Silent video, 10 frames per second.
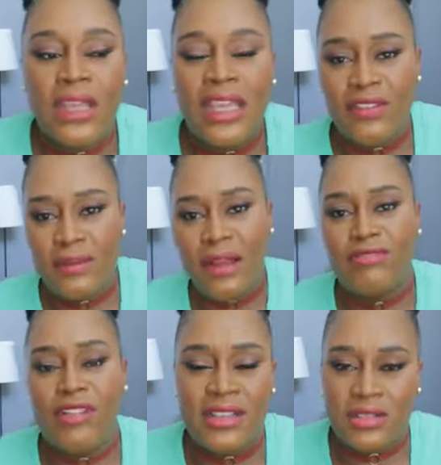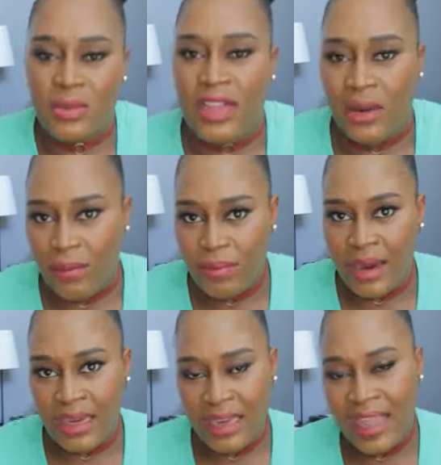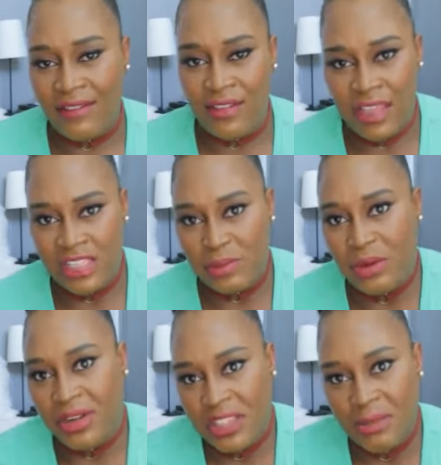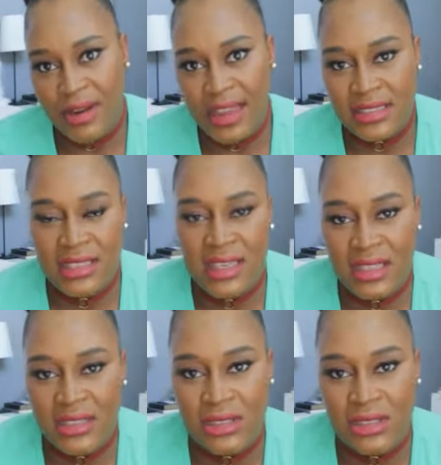even my friends, when they were pregnant, have experienced the Braxton Hicks.